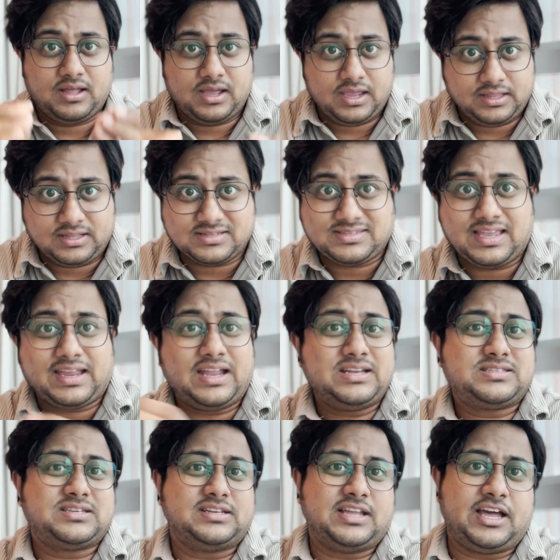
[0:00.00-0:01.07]
In the second
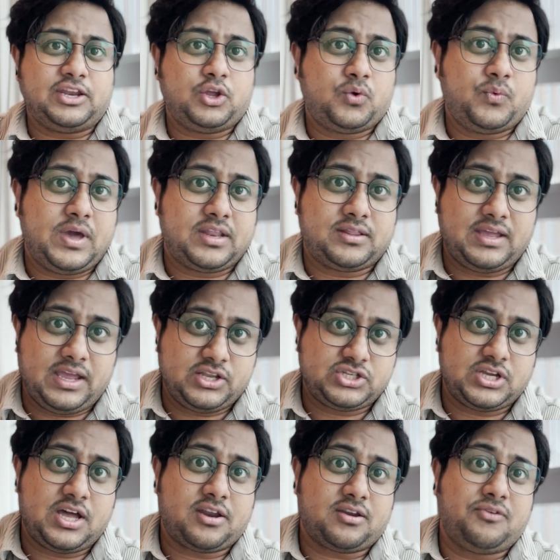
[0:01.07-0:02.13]
scenario where the
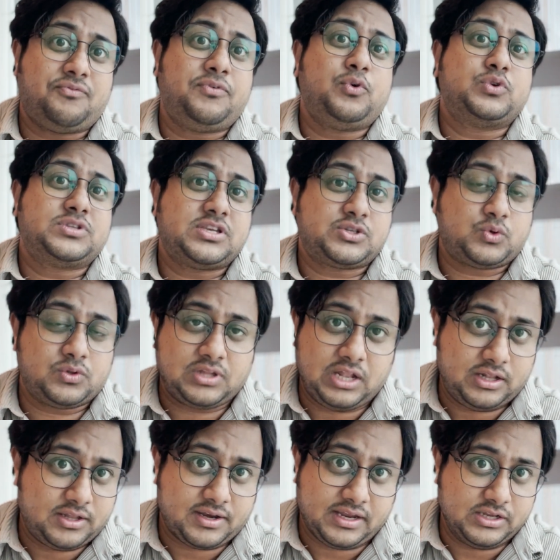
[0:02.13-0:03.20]
HR refuses to tell
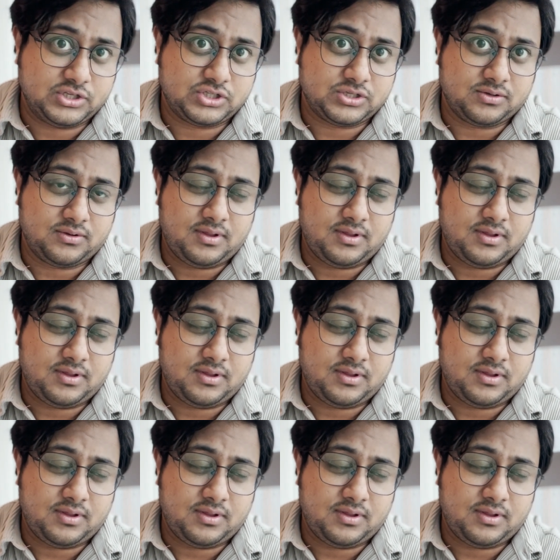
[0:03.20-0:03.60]
the range,